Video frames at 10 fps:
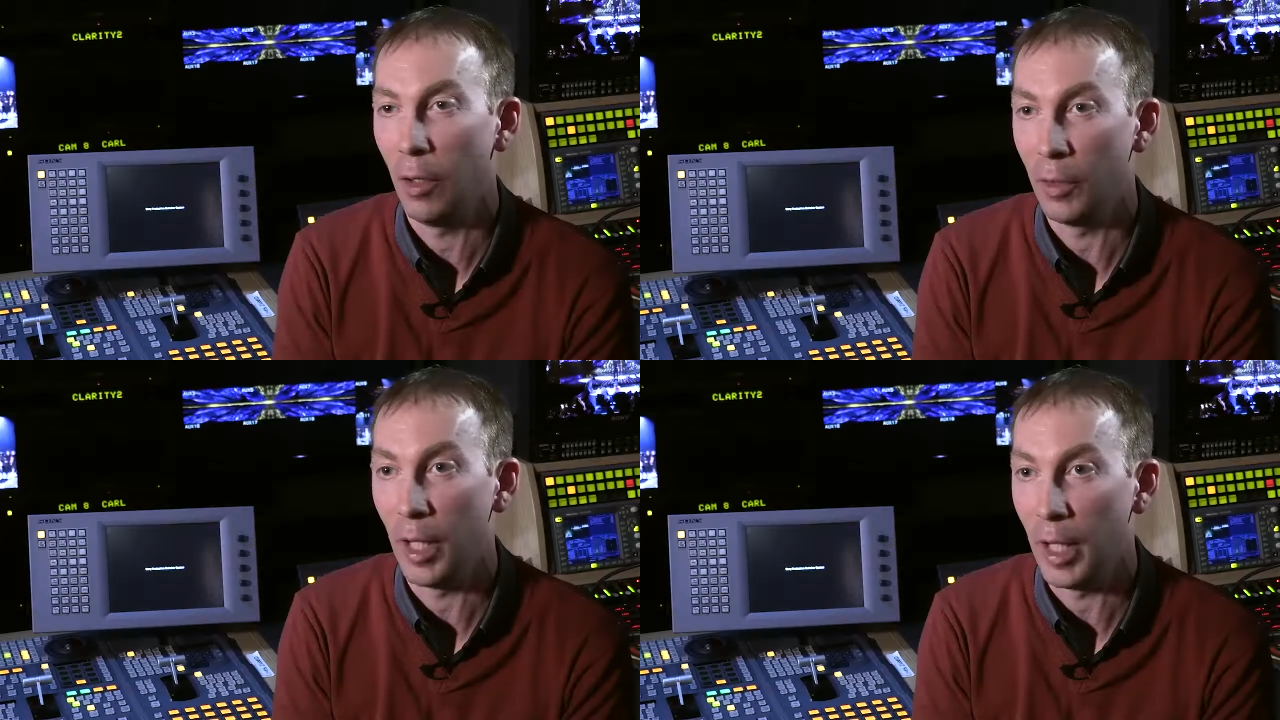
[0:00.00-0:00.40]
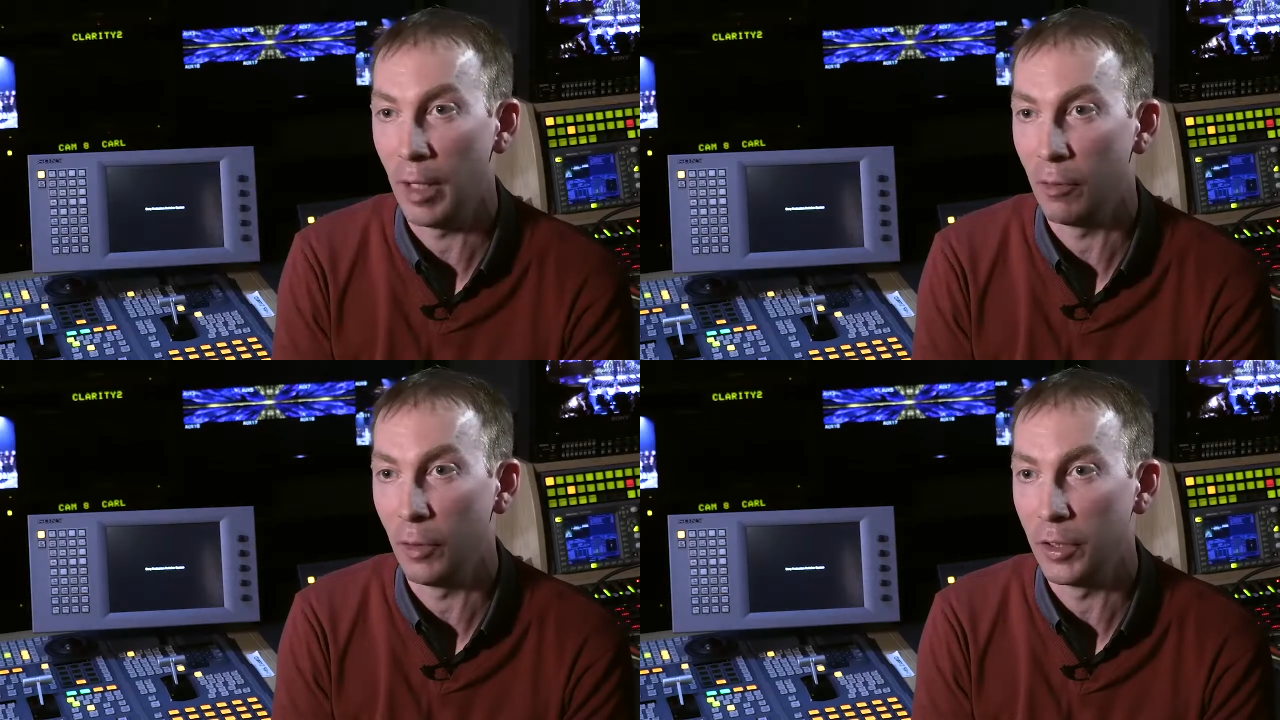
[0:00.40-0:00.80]
on
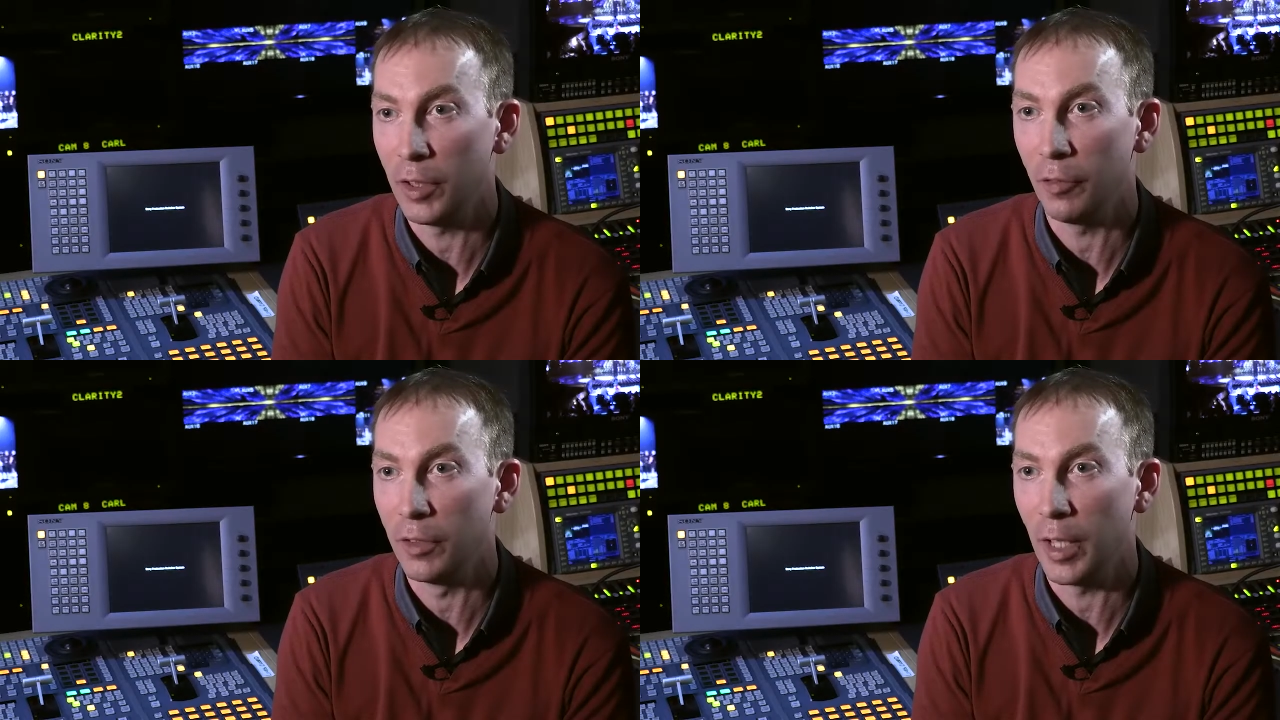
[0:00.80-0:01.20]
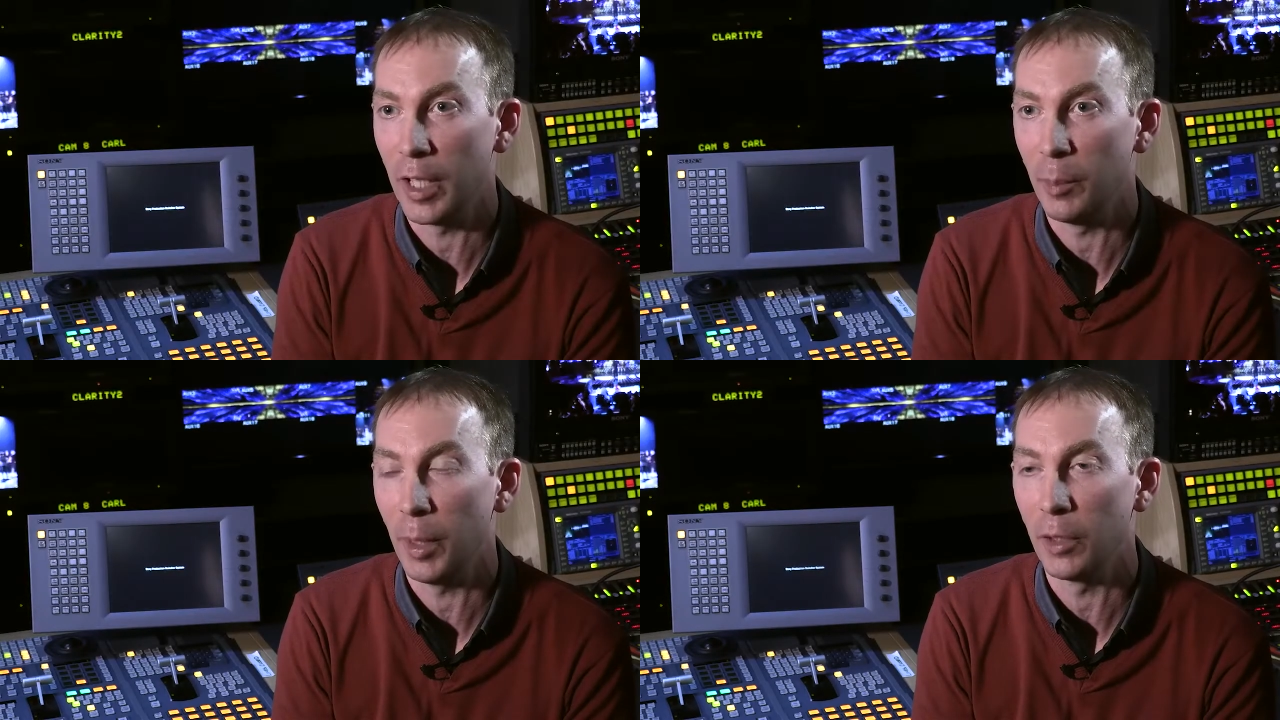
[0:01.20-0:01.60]
a different
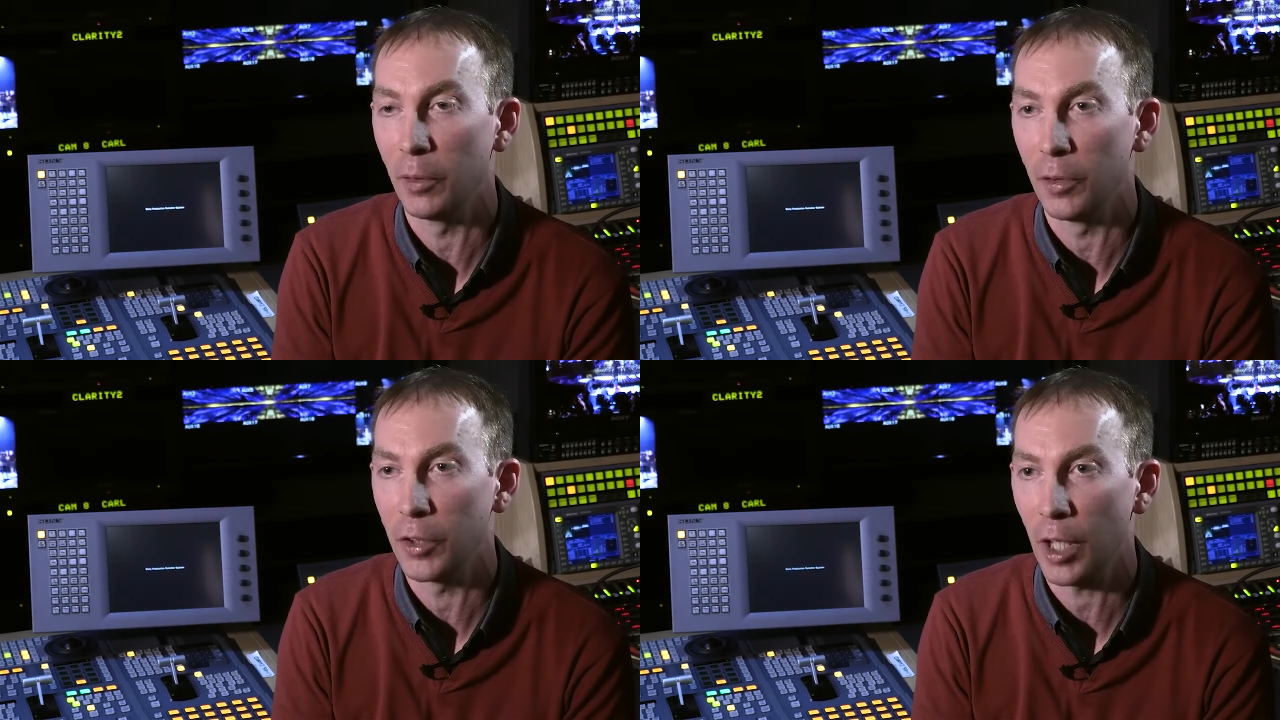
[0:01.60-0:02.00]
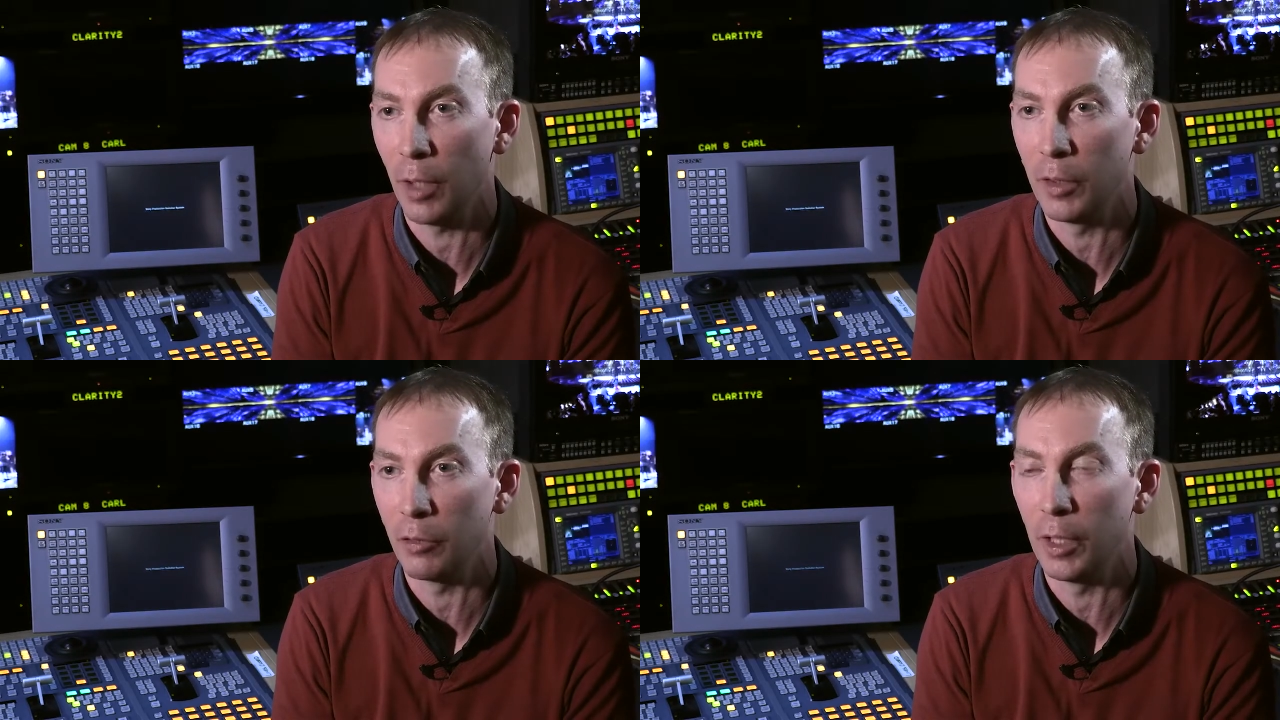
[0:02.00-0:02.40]
day depending on the
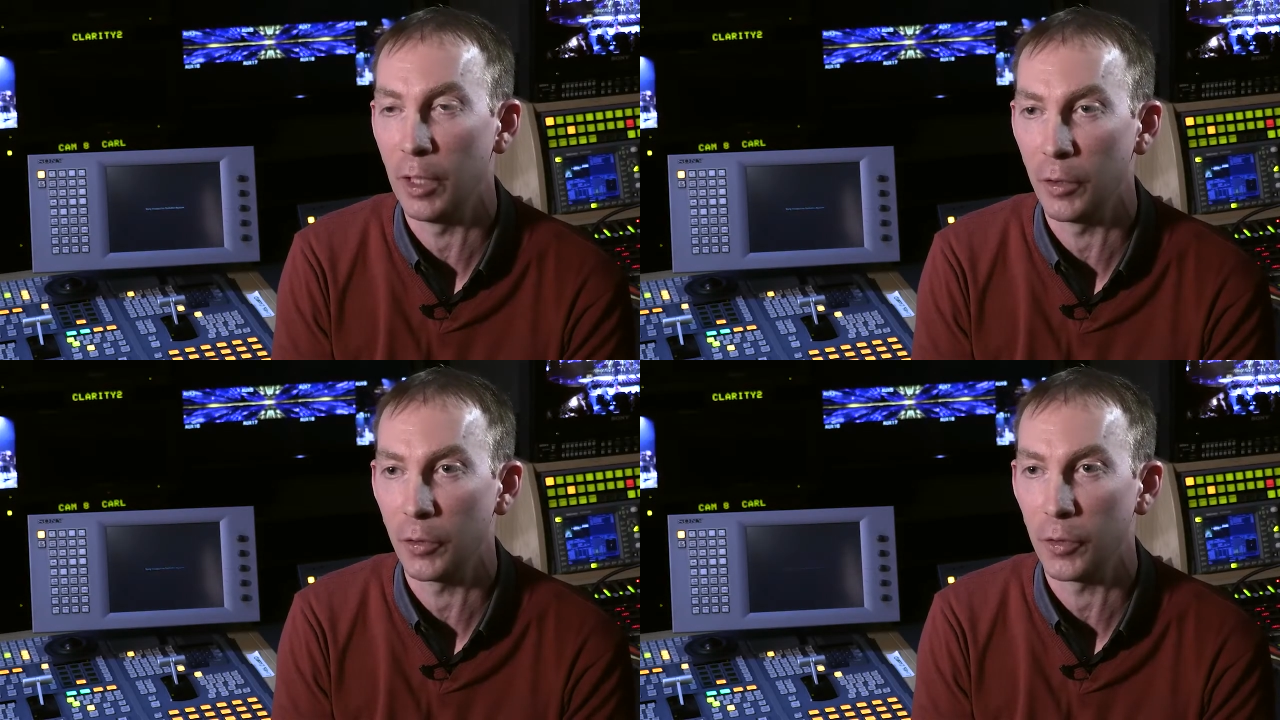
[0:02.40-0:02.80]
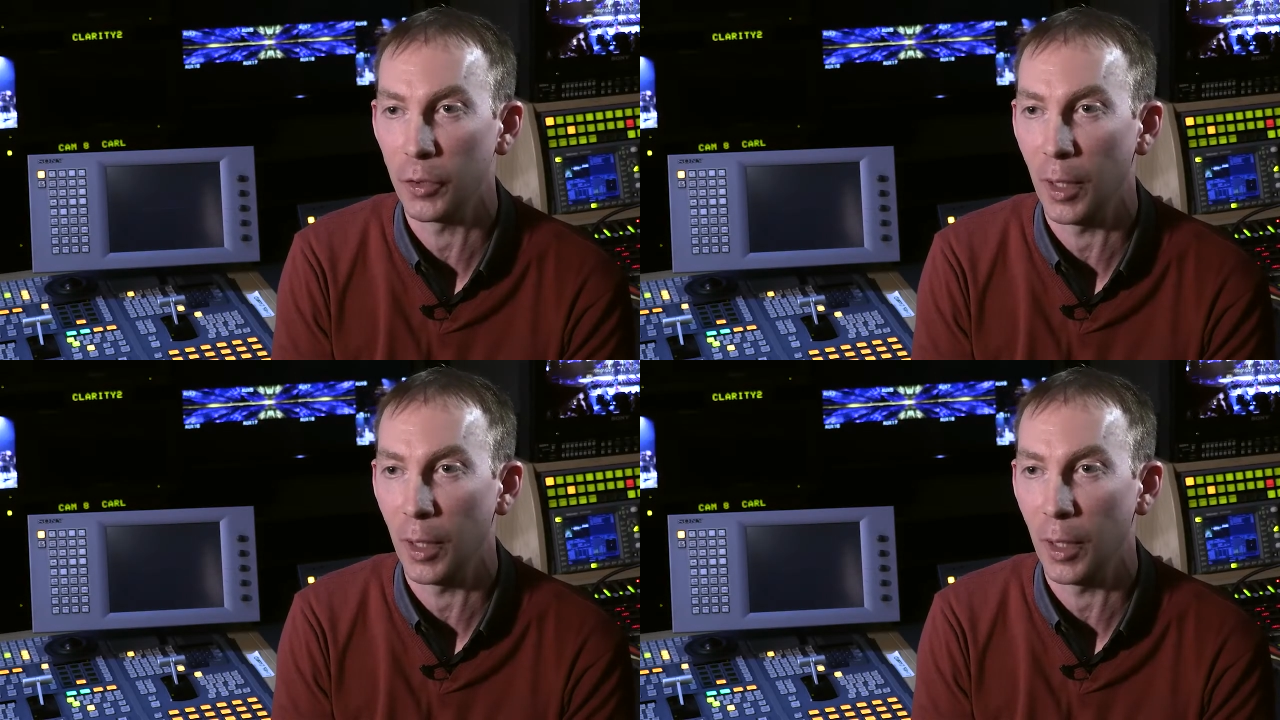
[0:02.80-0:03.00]
show is really useful to